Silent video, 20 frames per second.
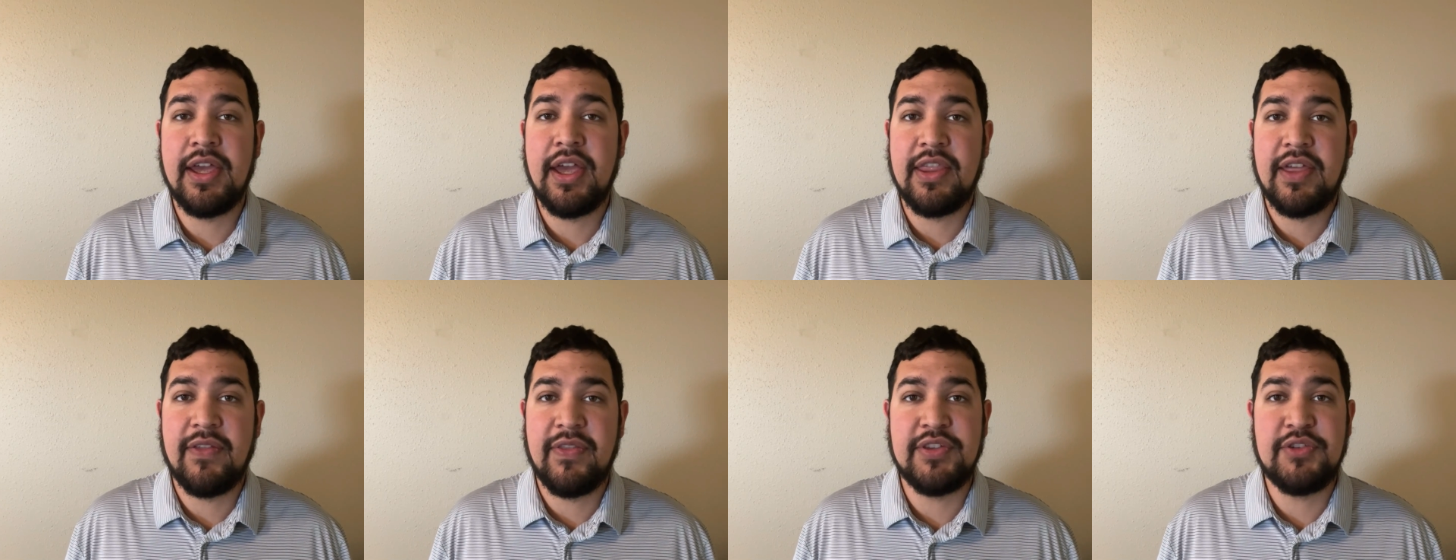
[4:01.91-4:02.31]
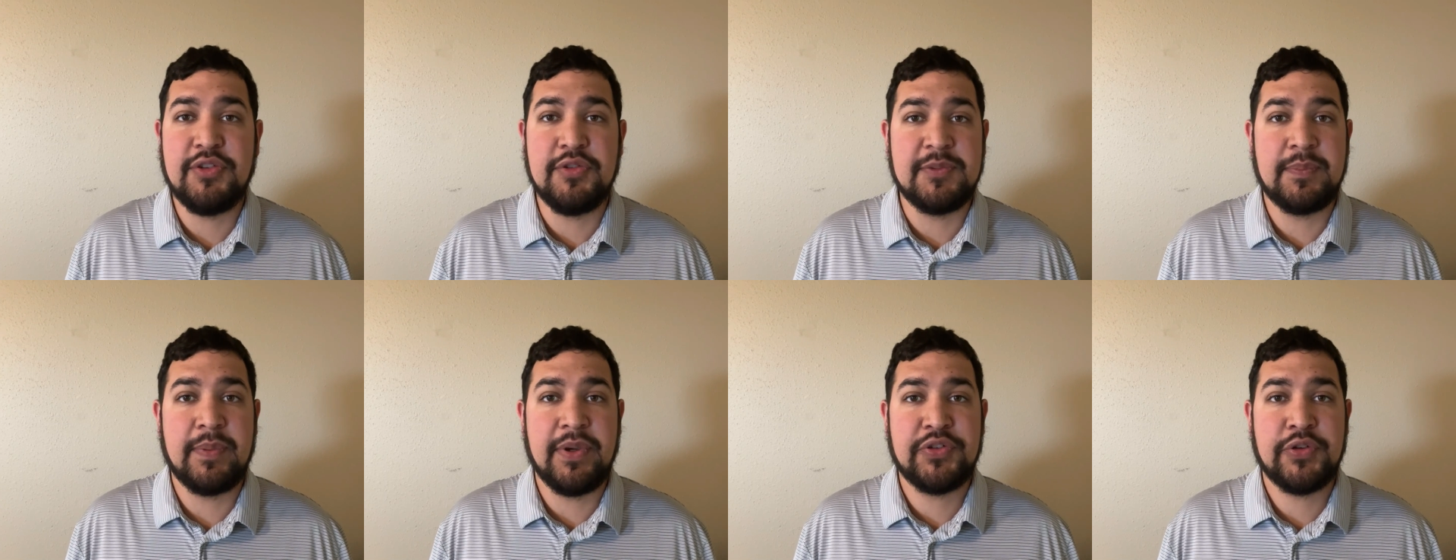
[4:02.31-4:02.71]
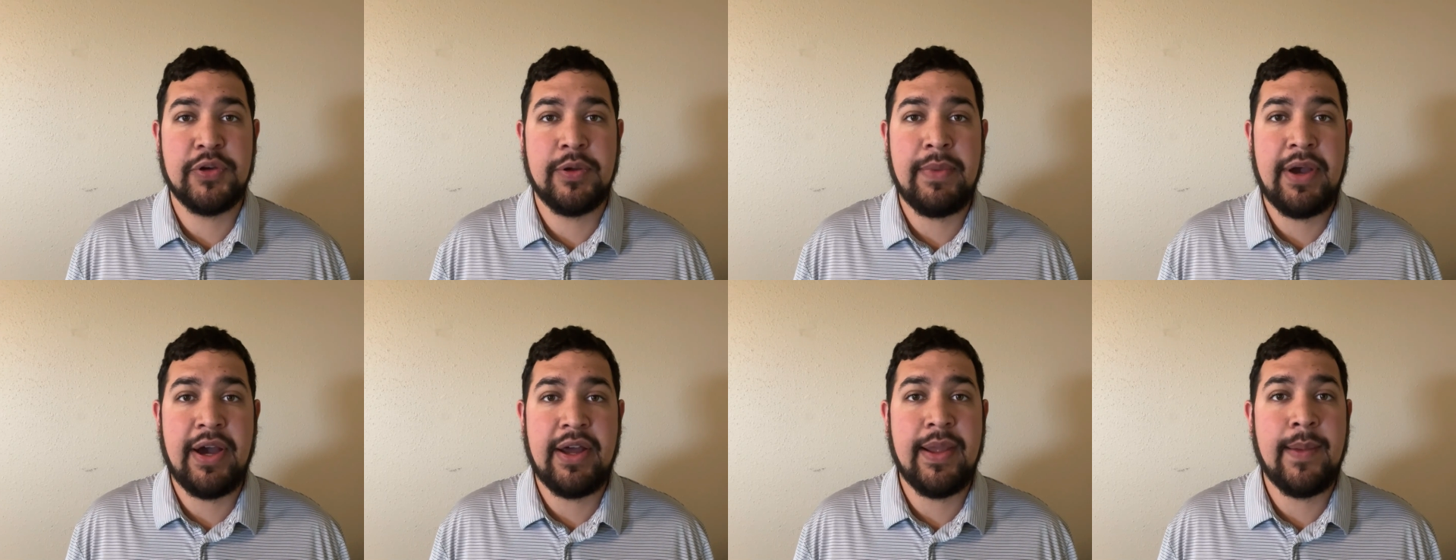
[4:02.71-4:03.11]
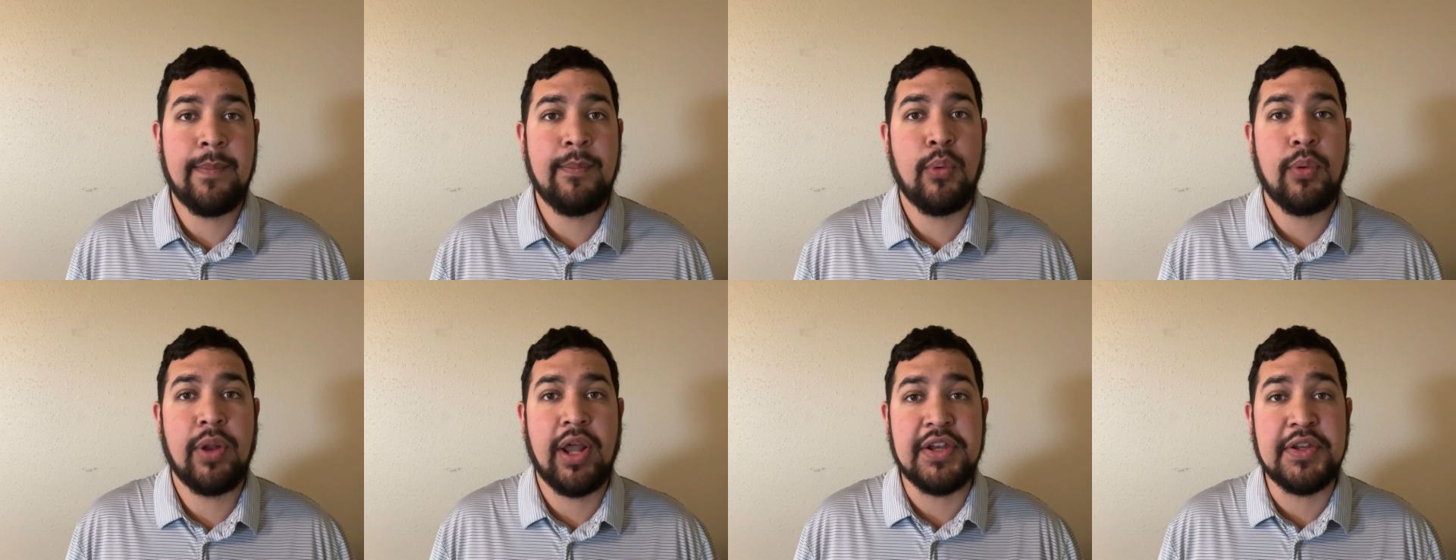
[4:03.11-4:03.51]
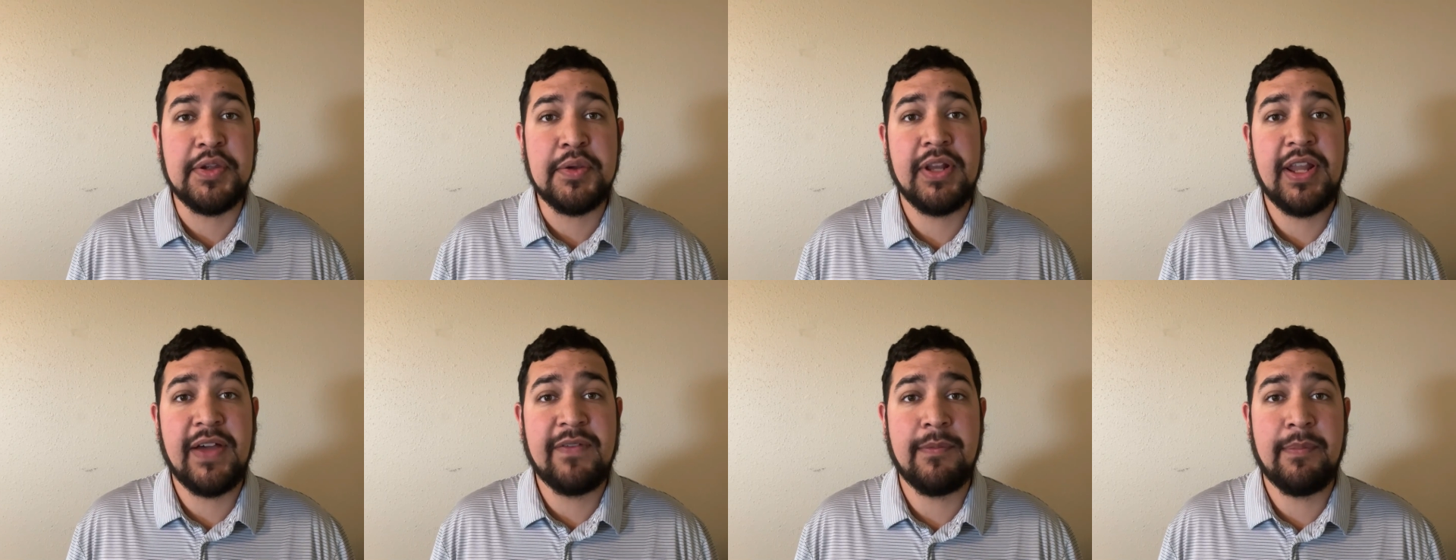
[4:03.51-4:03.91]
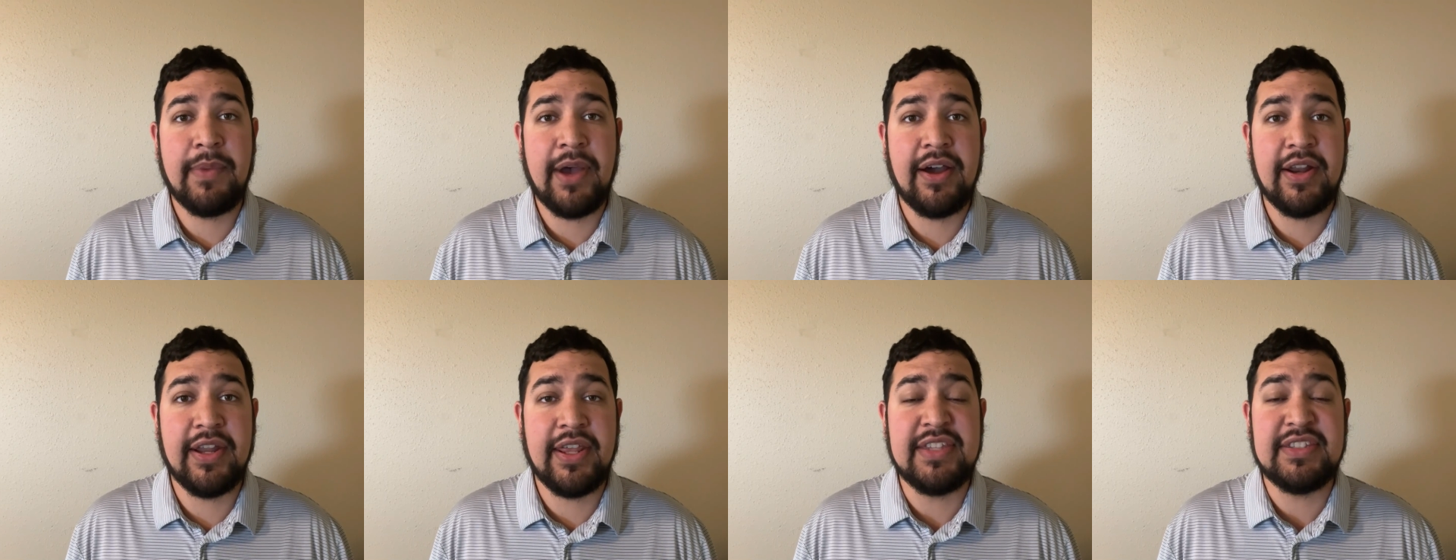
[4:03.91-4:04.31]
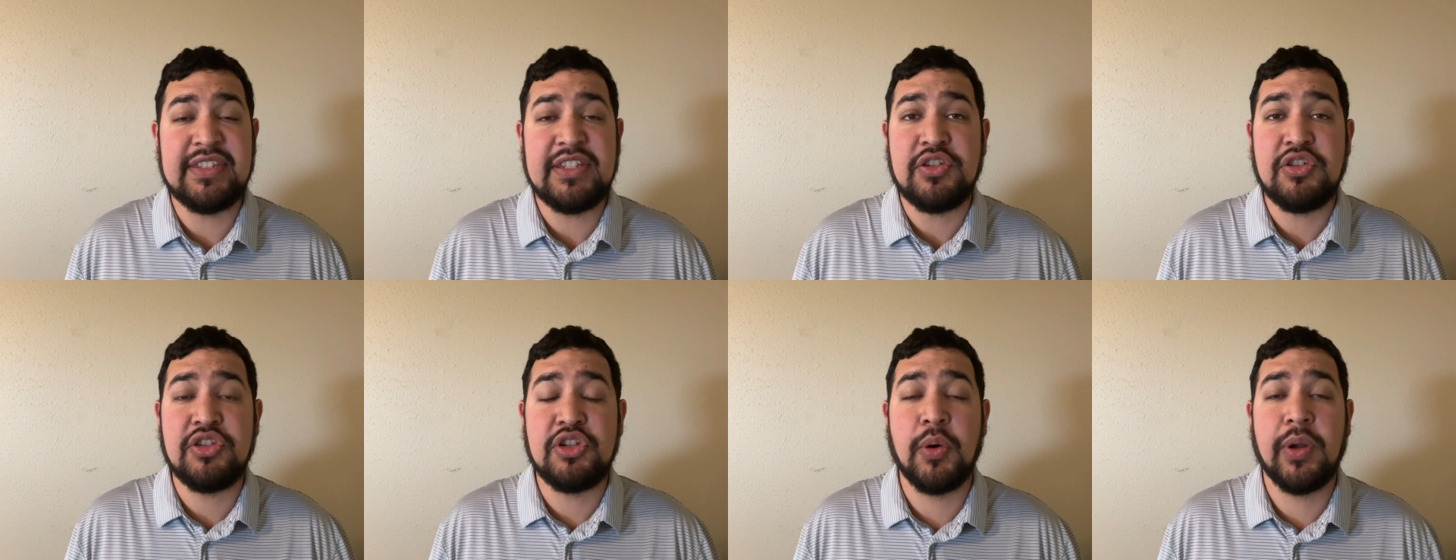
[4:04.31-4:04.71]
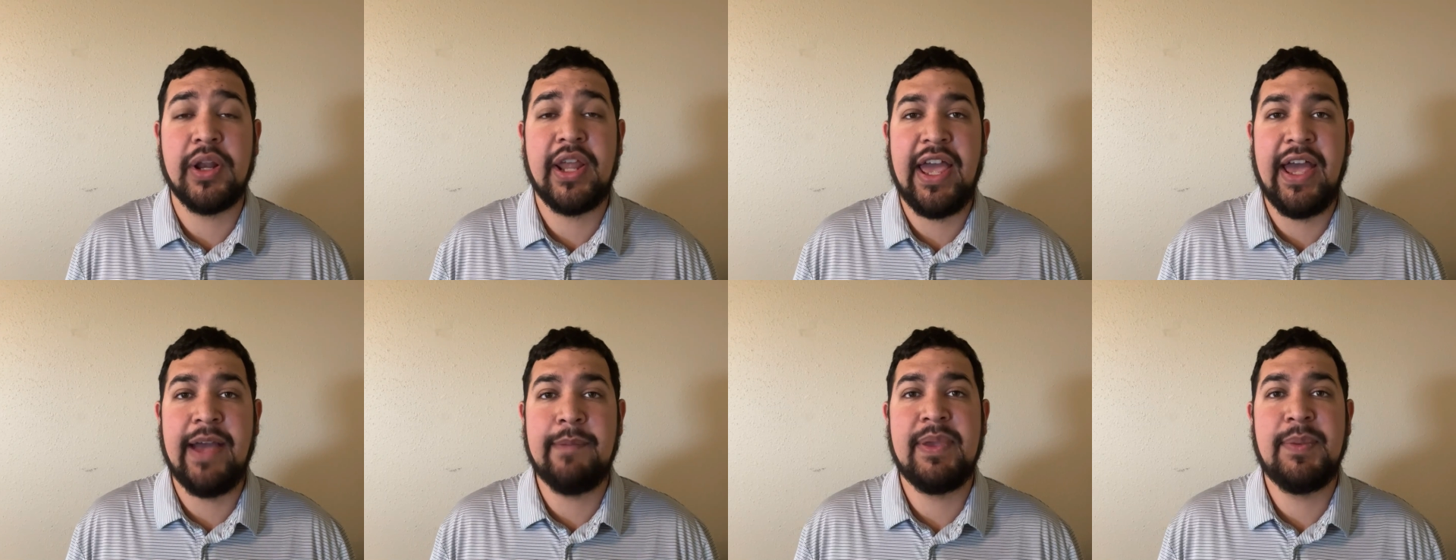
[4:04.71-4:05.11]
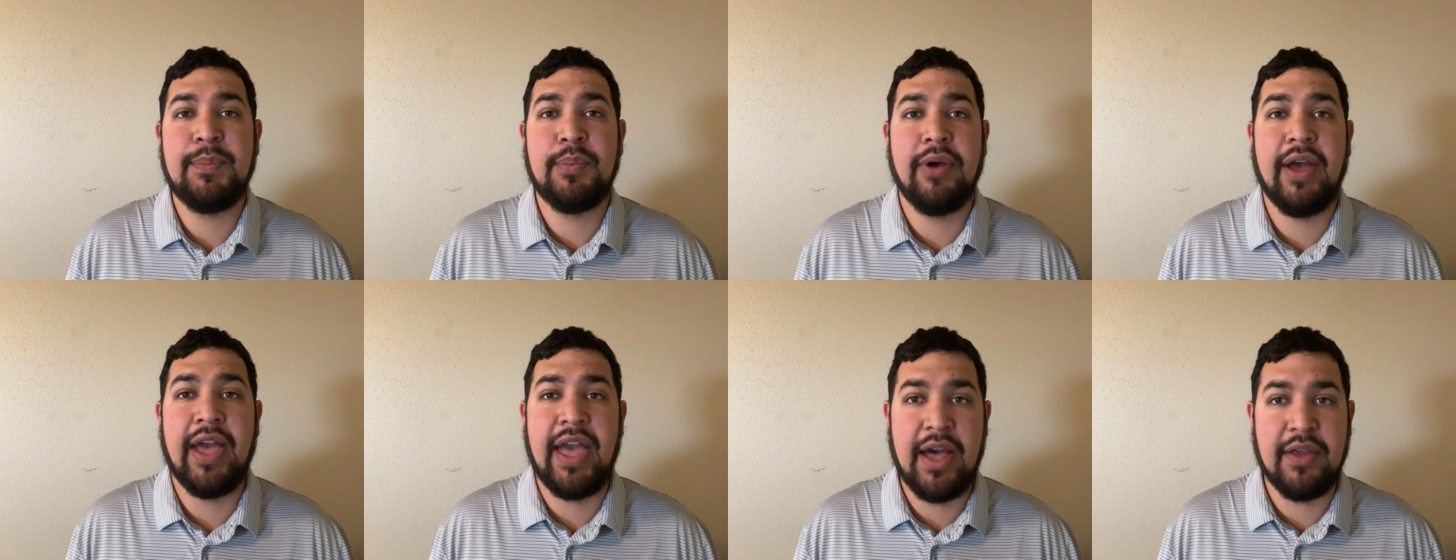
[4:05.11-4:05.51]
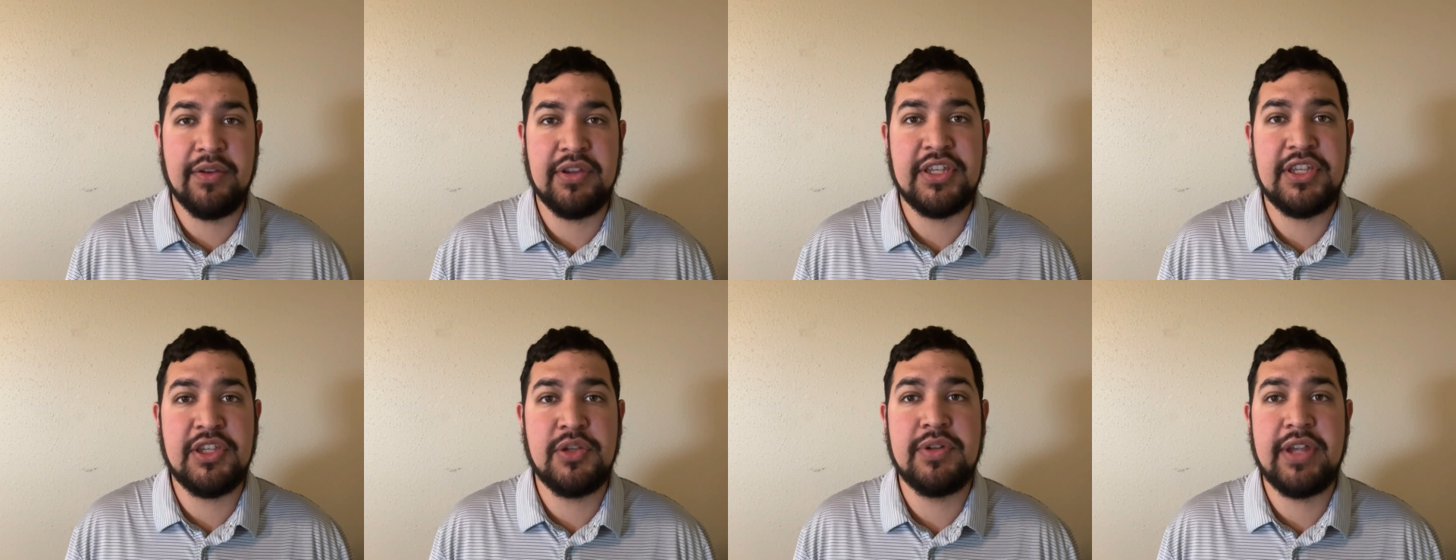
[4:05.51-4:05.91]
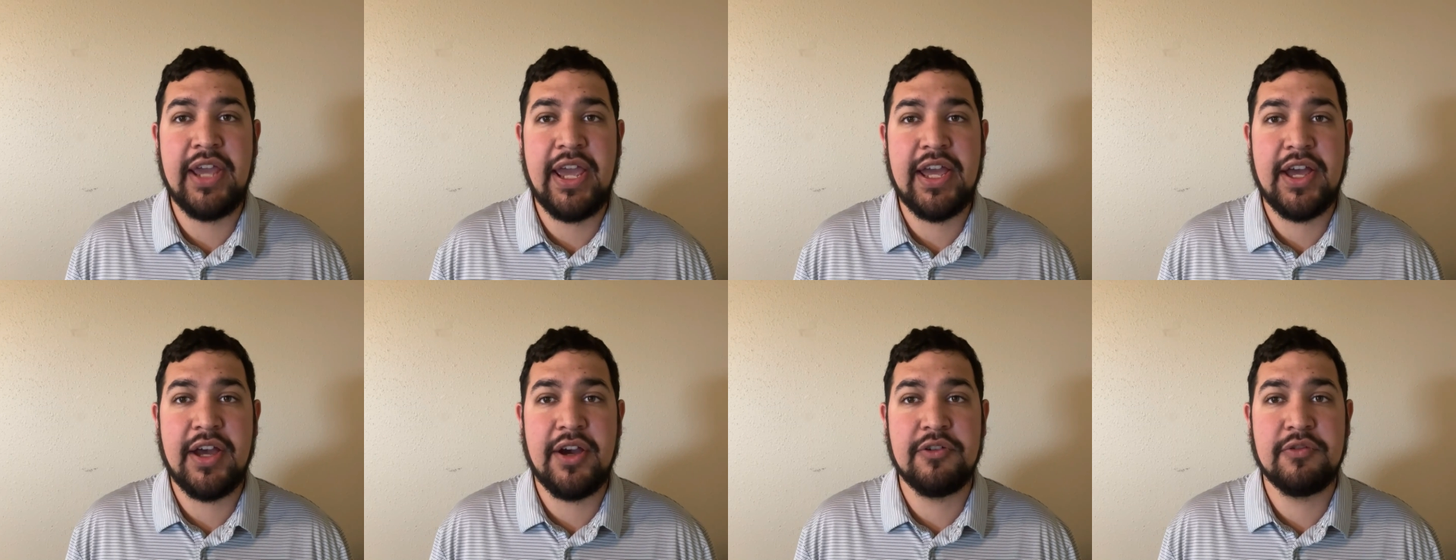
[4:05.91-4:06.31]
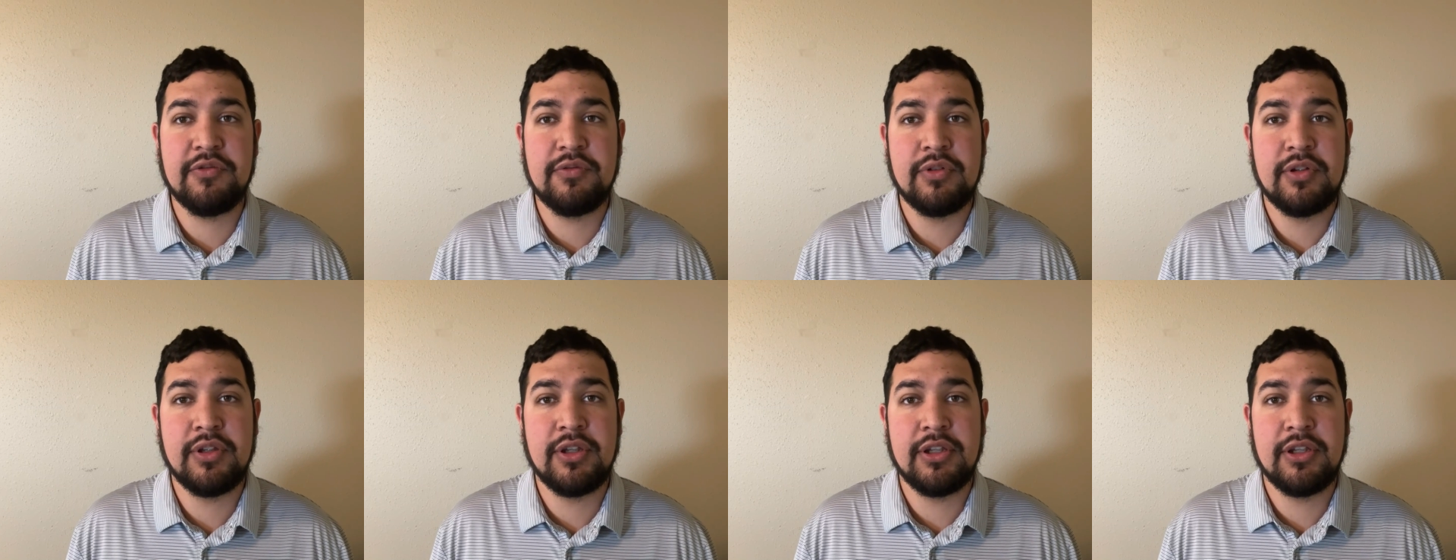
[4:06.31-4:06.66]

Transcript: Nothing too special about it, but what I do love about it is you don't have people hounding you down,